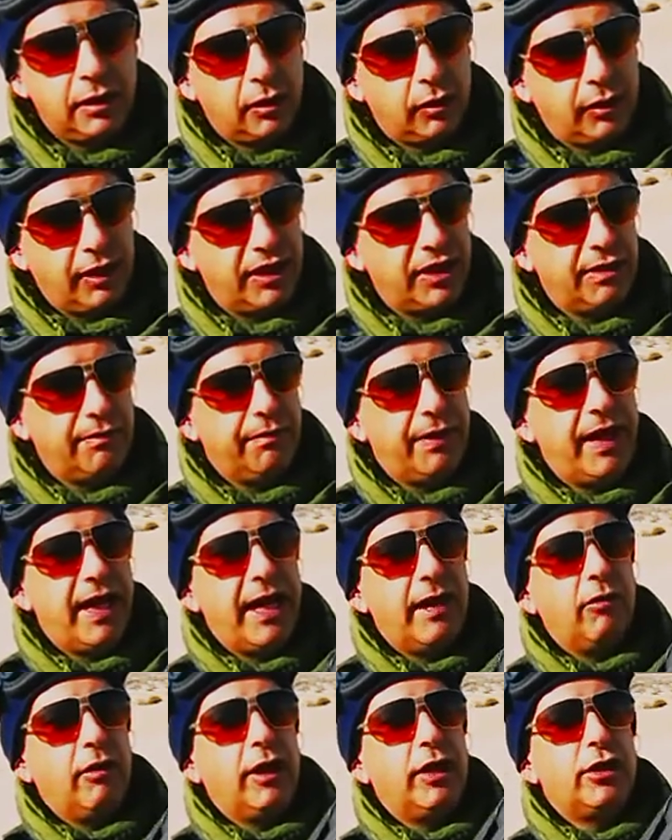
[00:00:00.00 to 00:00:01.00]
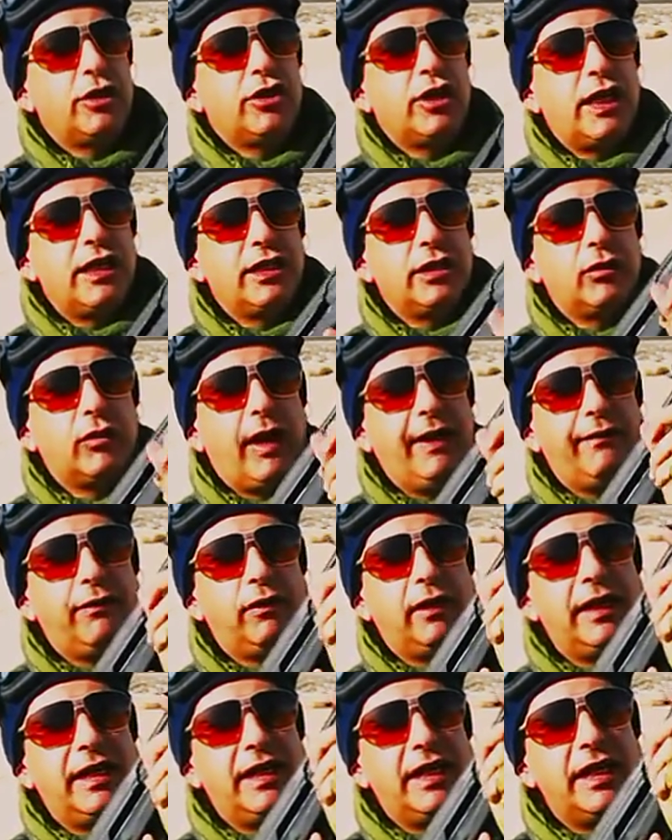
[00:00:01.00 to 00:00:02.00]
Reason being, when you're charging the
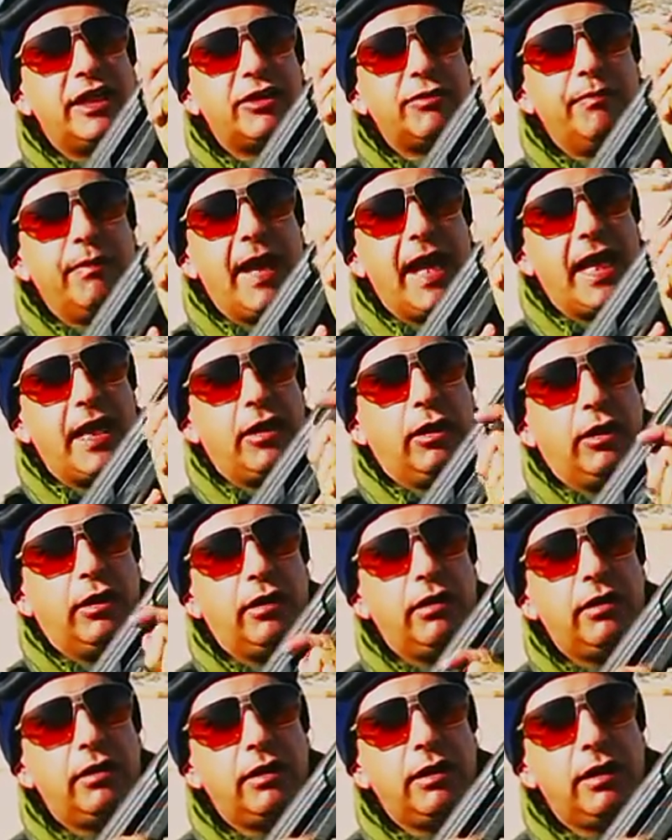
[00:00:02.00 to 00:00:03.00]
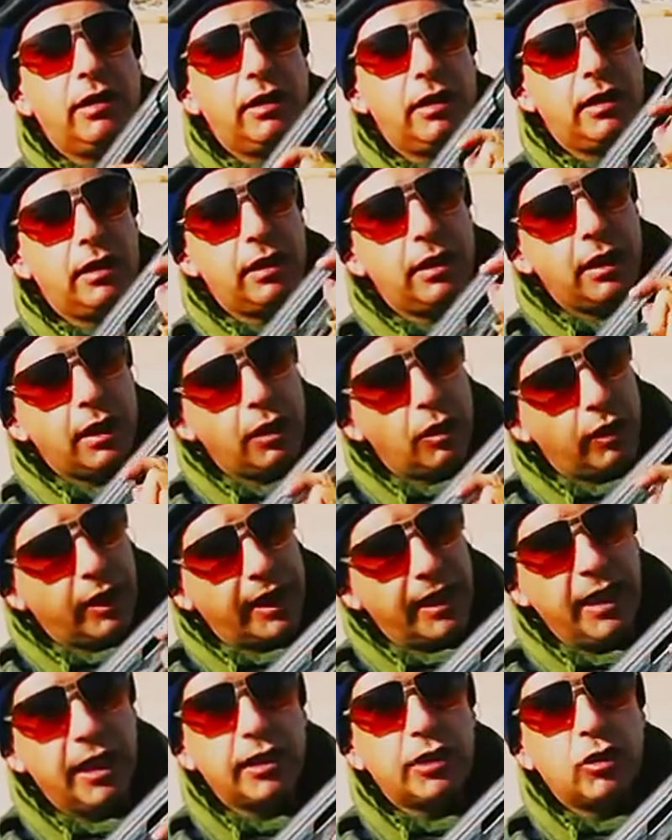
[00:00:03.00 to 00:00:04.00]
rifle in this manner, you
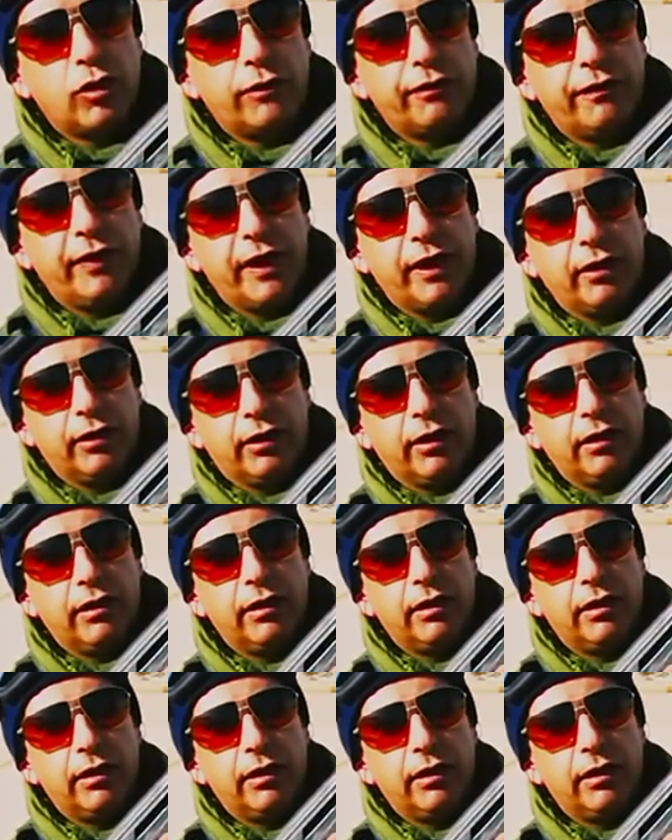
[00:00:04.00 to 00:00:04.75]
can hit your finger.